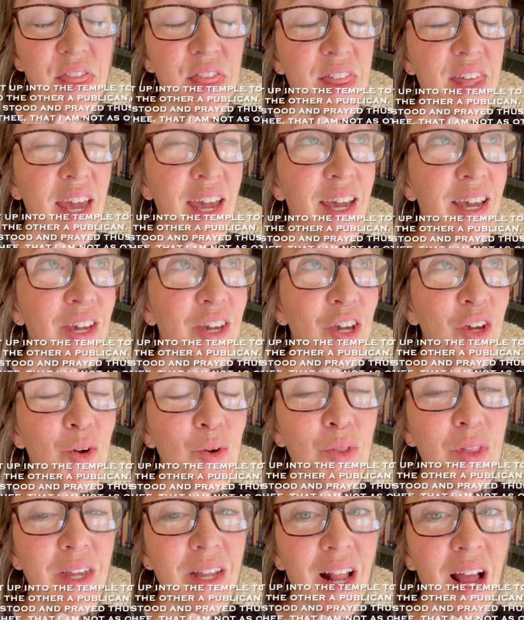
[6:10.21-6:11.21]
thank
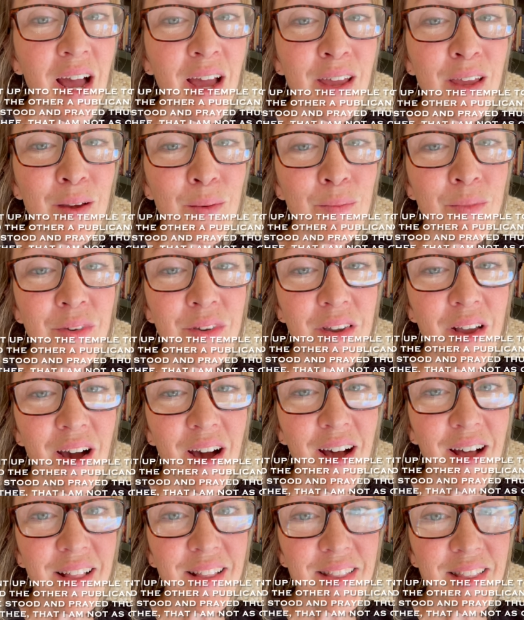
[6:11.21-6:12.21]
you that I am
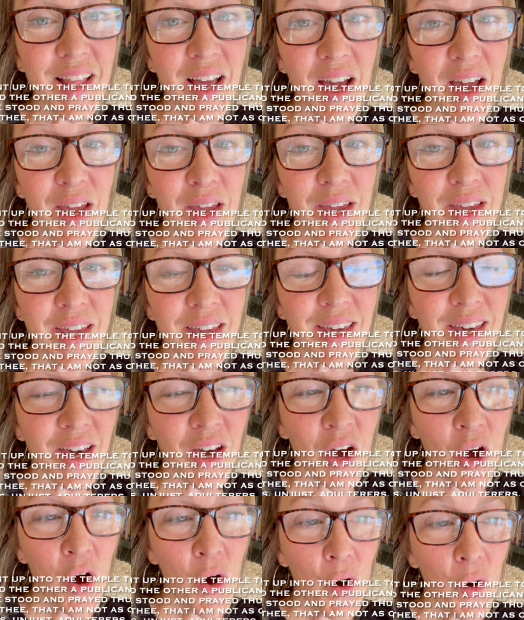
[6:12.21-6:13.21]
not like
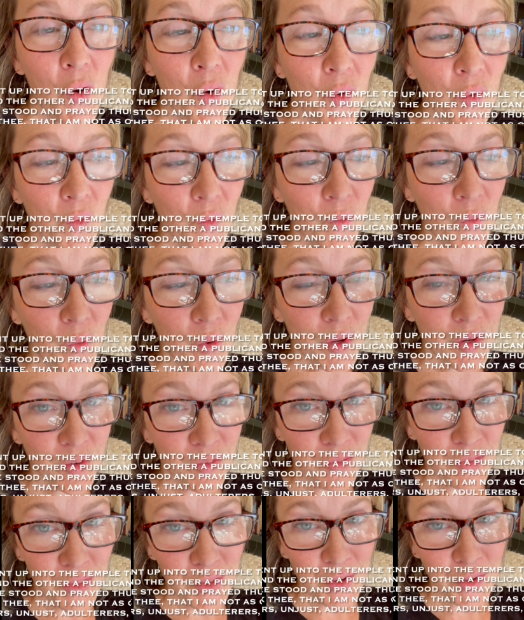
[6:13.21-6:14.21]
one
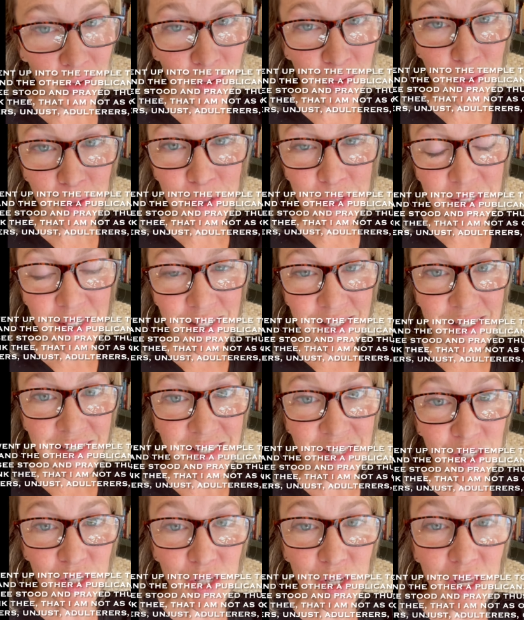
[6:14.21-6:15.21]
of those. And
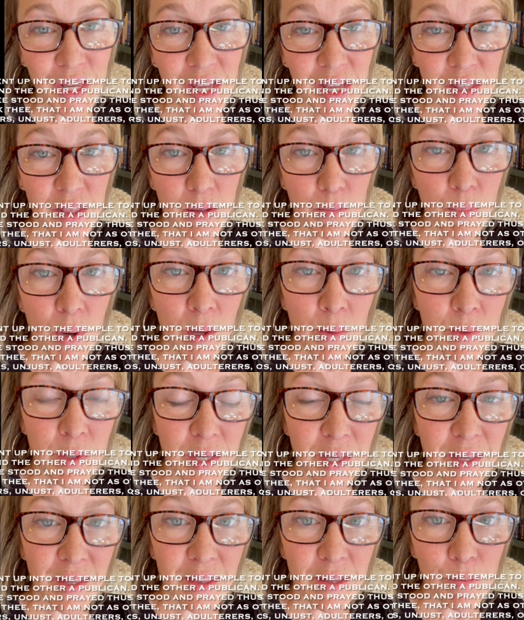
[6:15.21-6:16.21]
he's looking at the
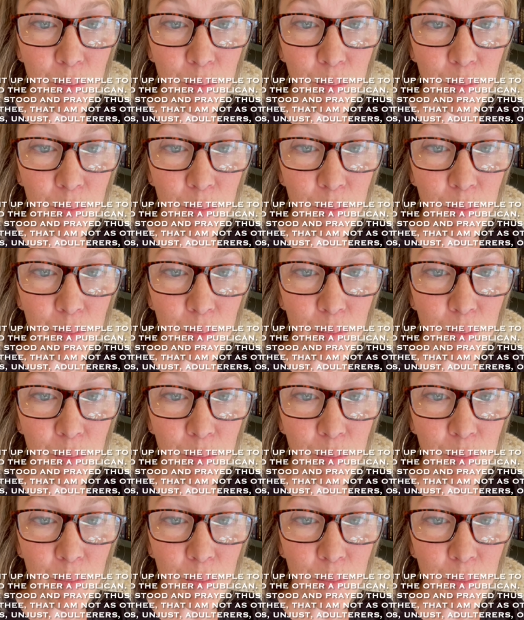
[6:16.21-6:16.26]
publican. The